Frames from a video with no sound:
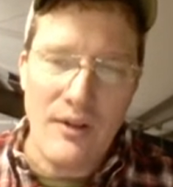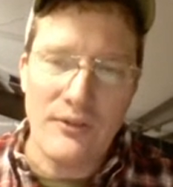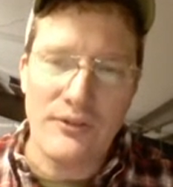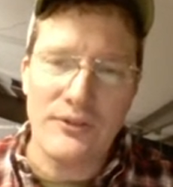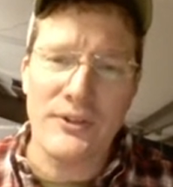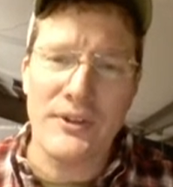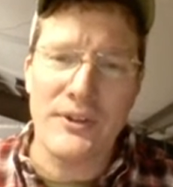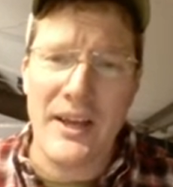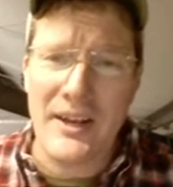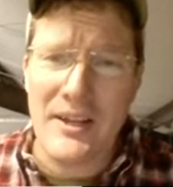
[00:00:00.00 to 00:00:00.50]

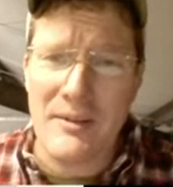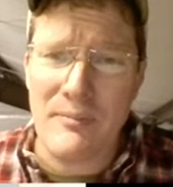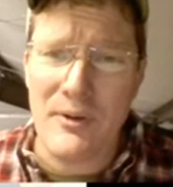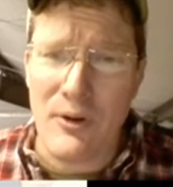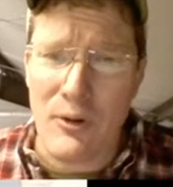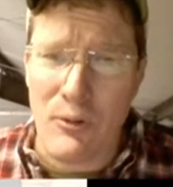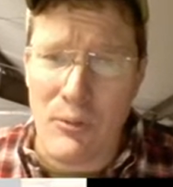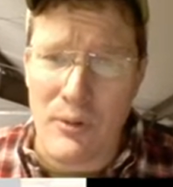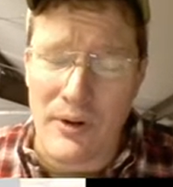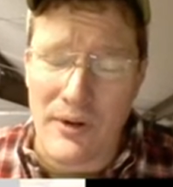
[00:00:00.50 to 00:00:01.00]
Zanetti
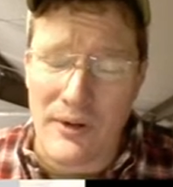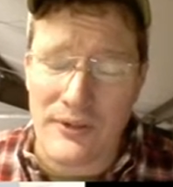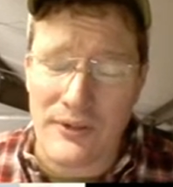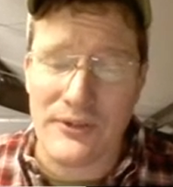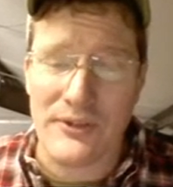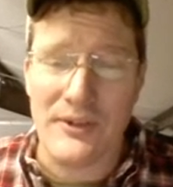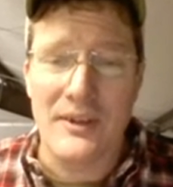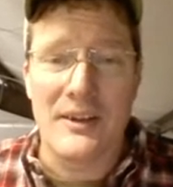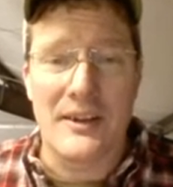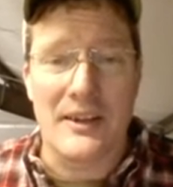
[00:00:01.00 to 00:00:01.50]

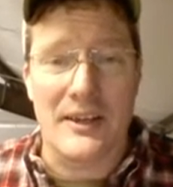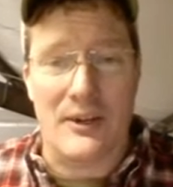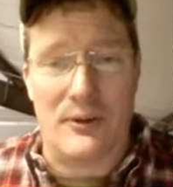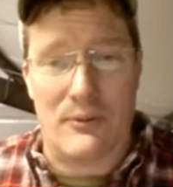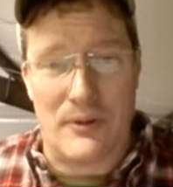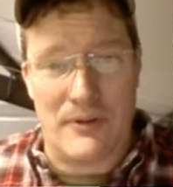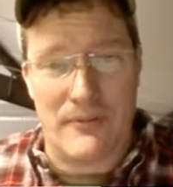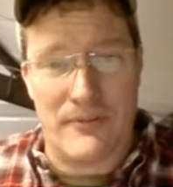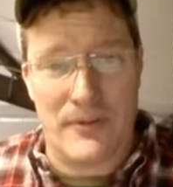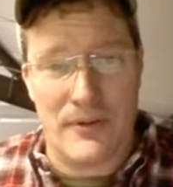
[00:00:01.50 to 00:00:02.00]
Millworks in
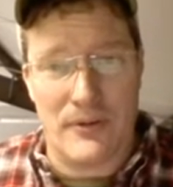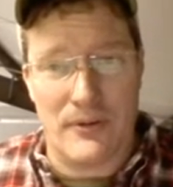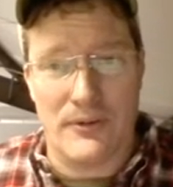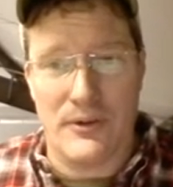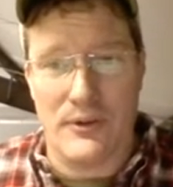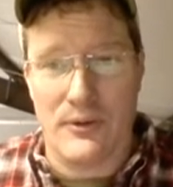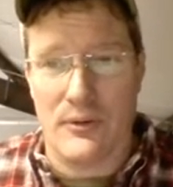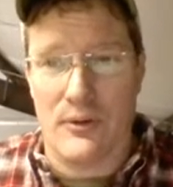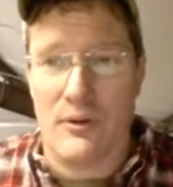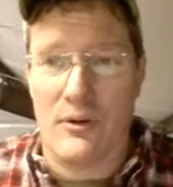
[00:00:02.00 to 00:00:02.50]
Greenfield,
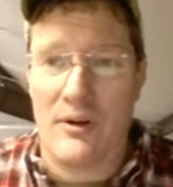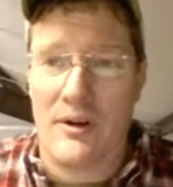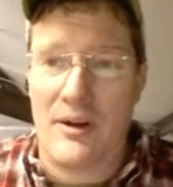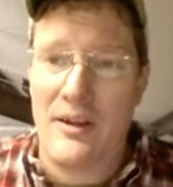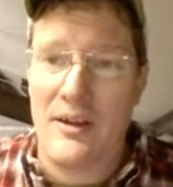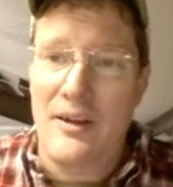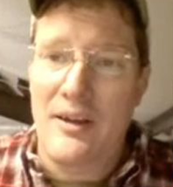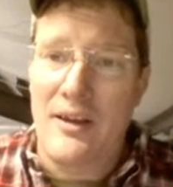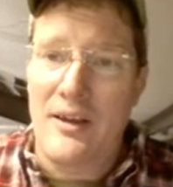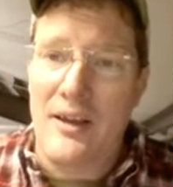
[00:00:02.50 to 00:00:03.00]
New York,
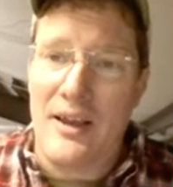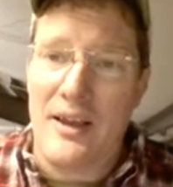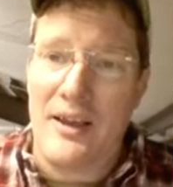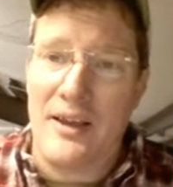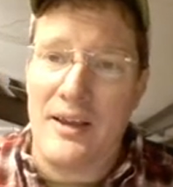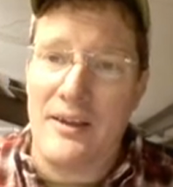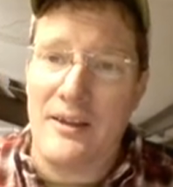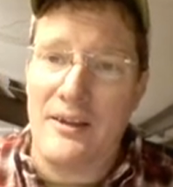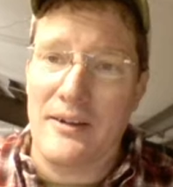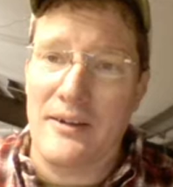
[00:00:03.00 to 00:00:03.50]

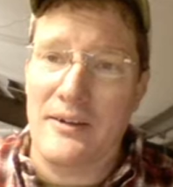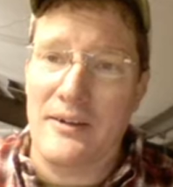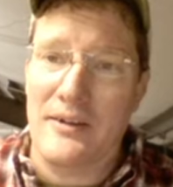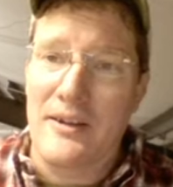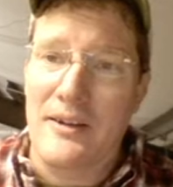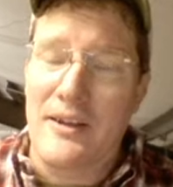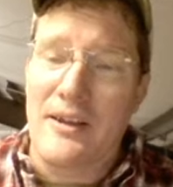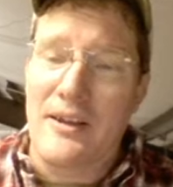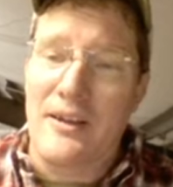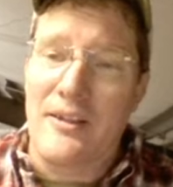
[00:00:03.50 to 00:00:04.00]
and
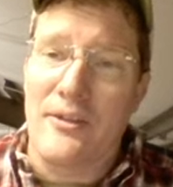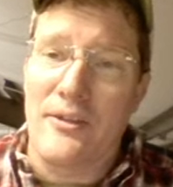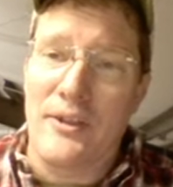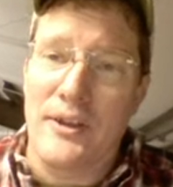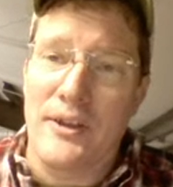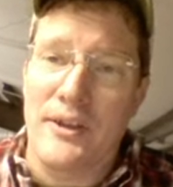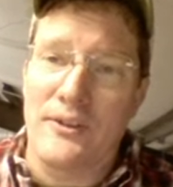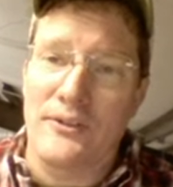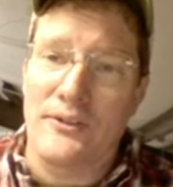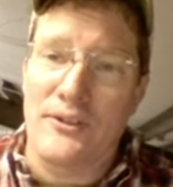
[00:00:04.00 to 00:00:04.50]

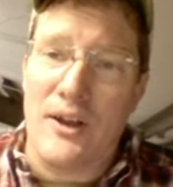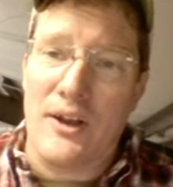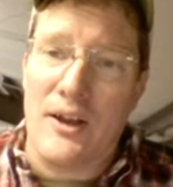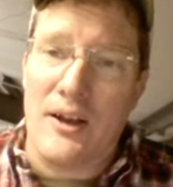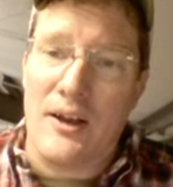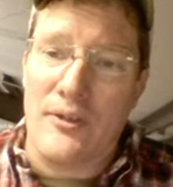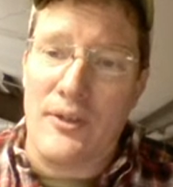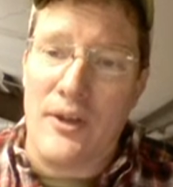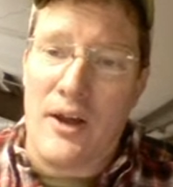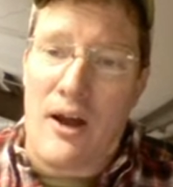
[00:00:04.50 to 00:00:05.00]
the
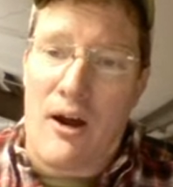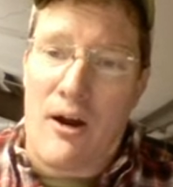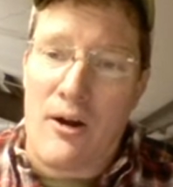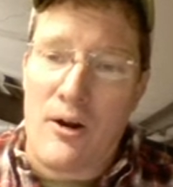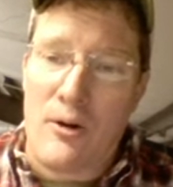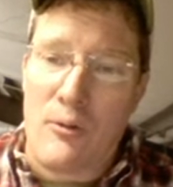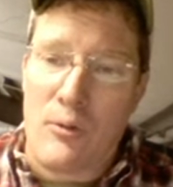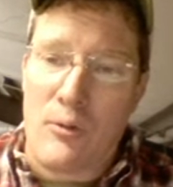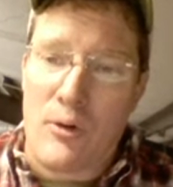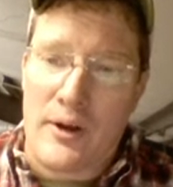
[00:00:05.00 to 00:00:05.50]

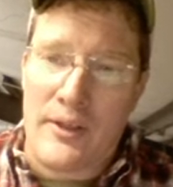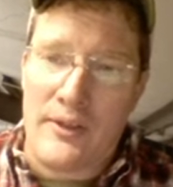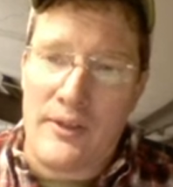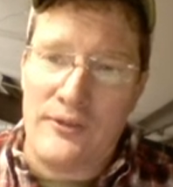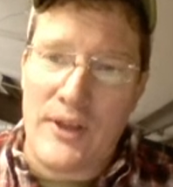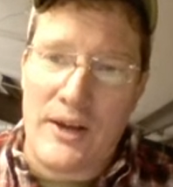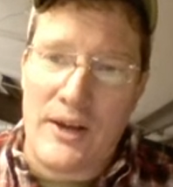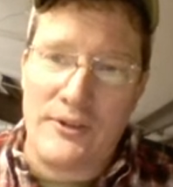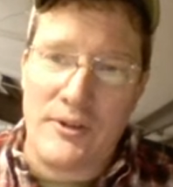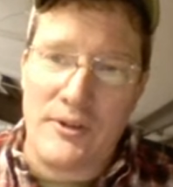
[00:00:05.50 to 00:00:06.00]
artwork
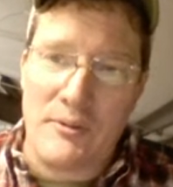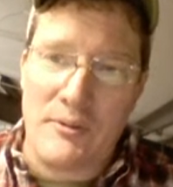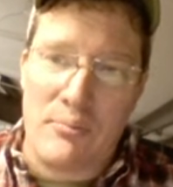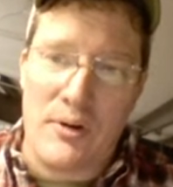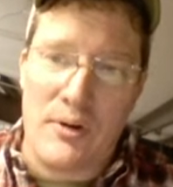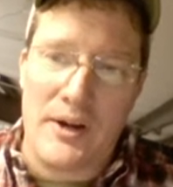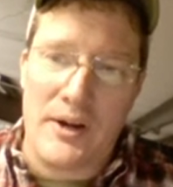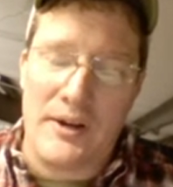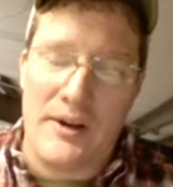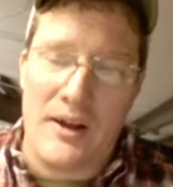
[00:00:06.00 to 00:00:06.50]
that's actually
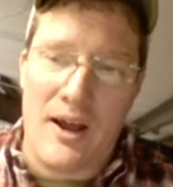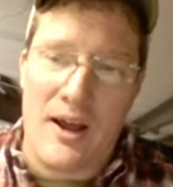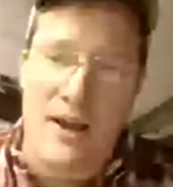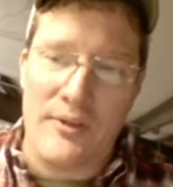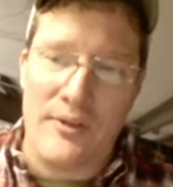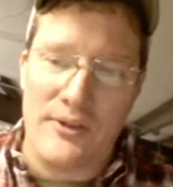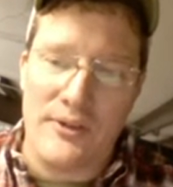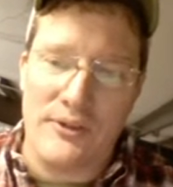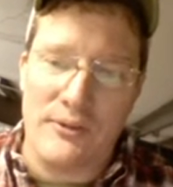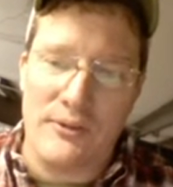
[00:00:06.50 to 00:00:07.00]
printed on.
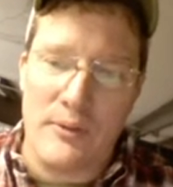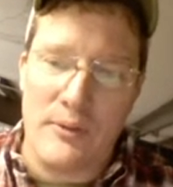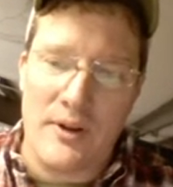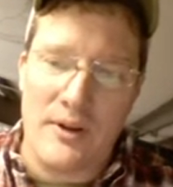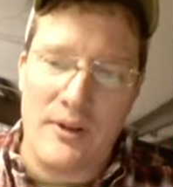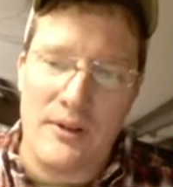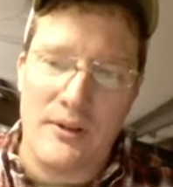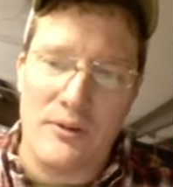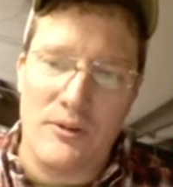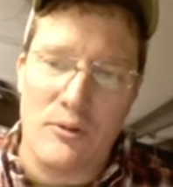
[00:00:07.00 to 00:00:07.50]
We've
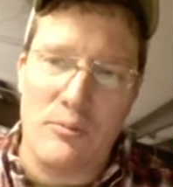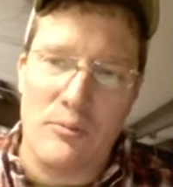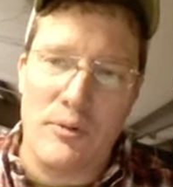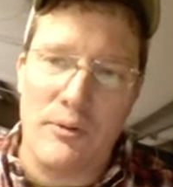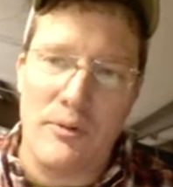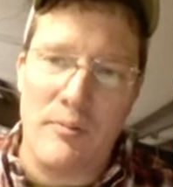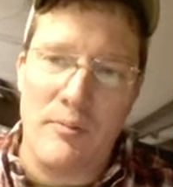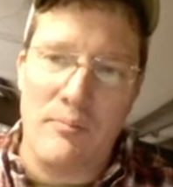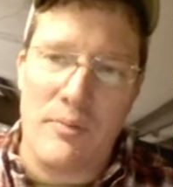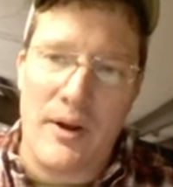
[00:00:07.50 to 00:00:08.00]
done a little
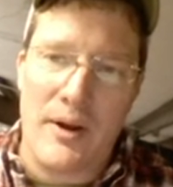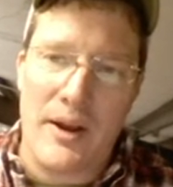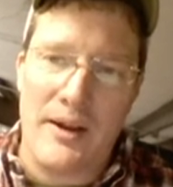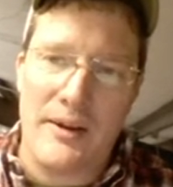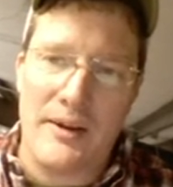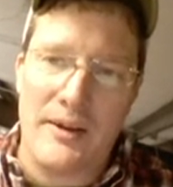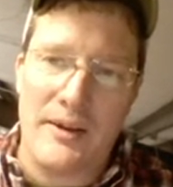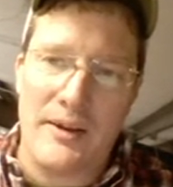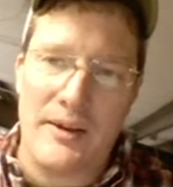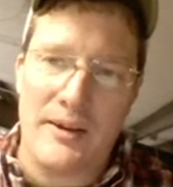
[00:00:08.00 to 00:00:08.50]

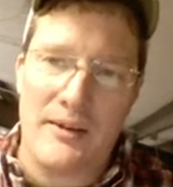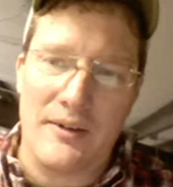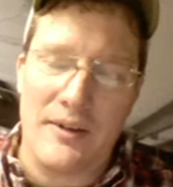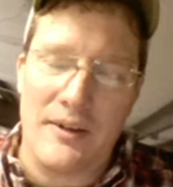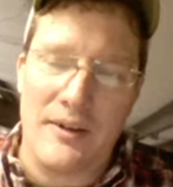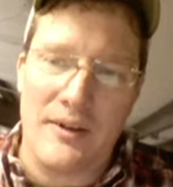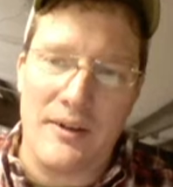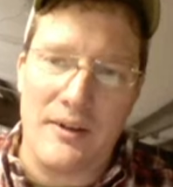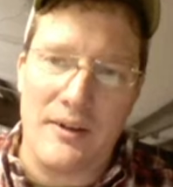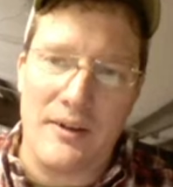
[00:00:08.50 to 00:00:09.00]
rebranding
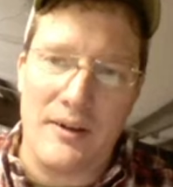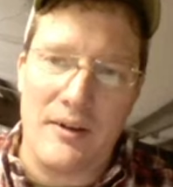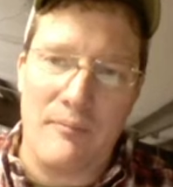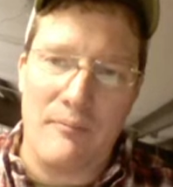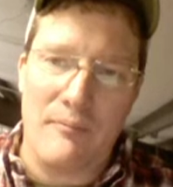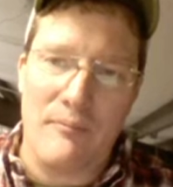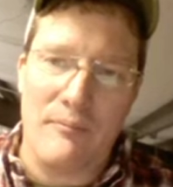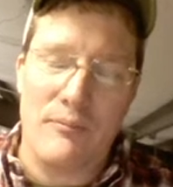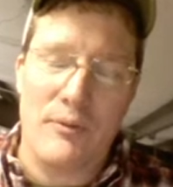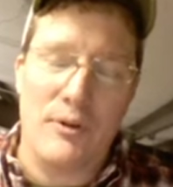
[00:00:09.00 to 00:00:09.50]

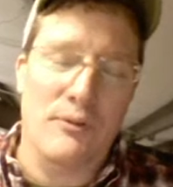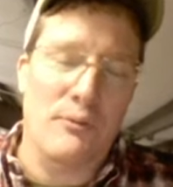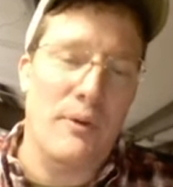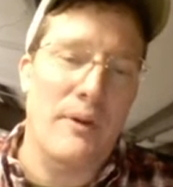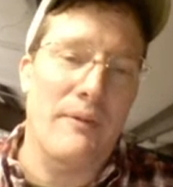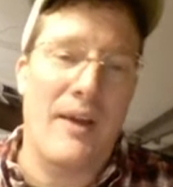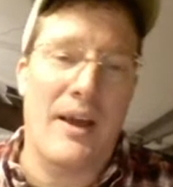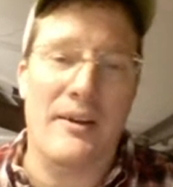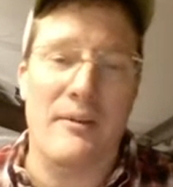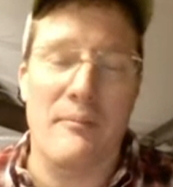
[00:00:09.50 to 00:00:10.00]
and
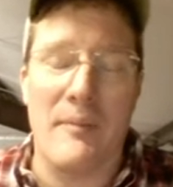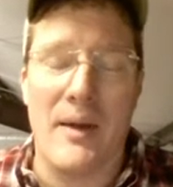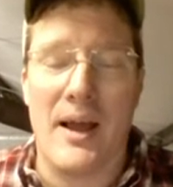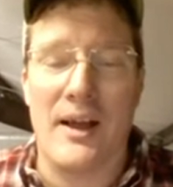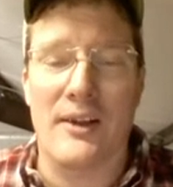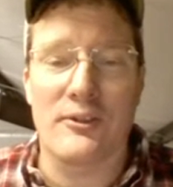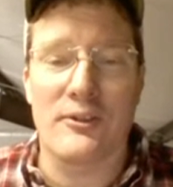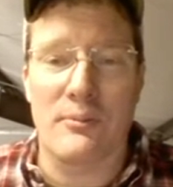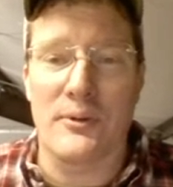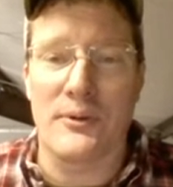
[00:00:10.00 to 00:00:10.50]
we've got to
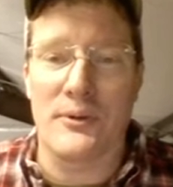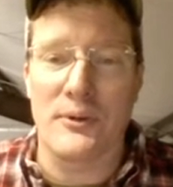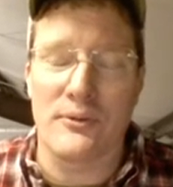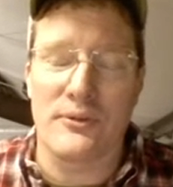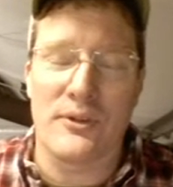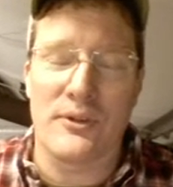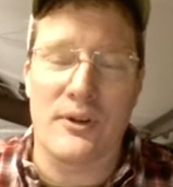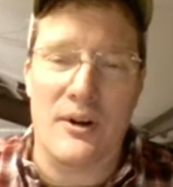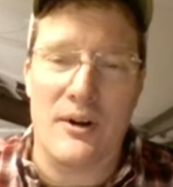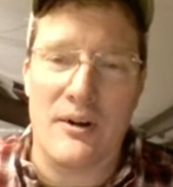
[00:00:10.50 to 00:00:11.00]
mass
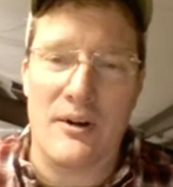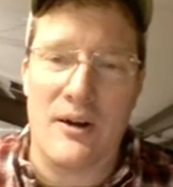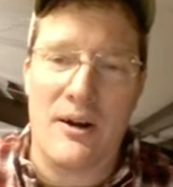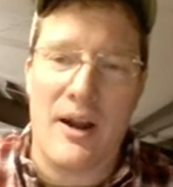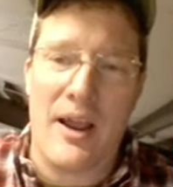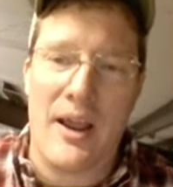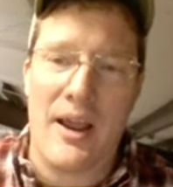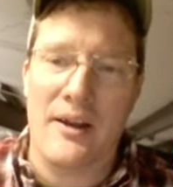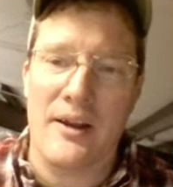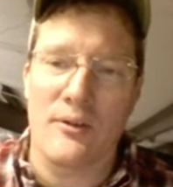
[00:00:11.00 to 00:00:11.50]
produce
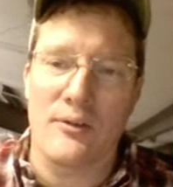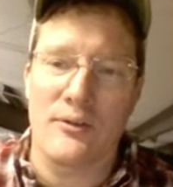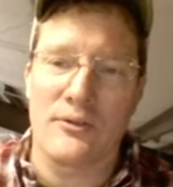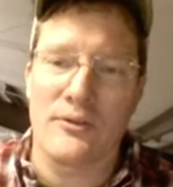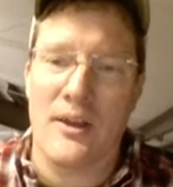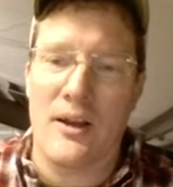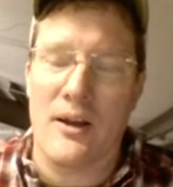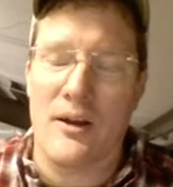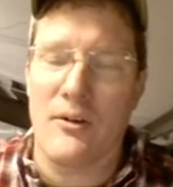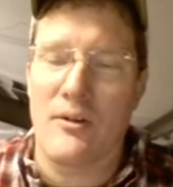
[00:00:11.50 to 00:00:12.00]
our
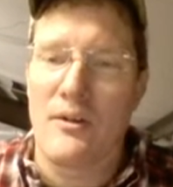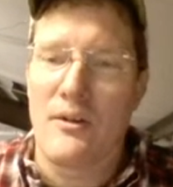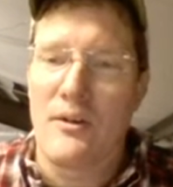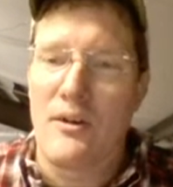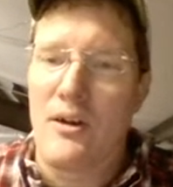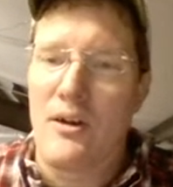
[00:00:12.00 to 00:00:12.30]
handles now.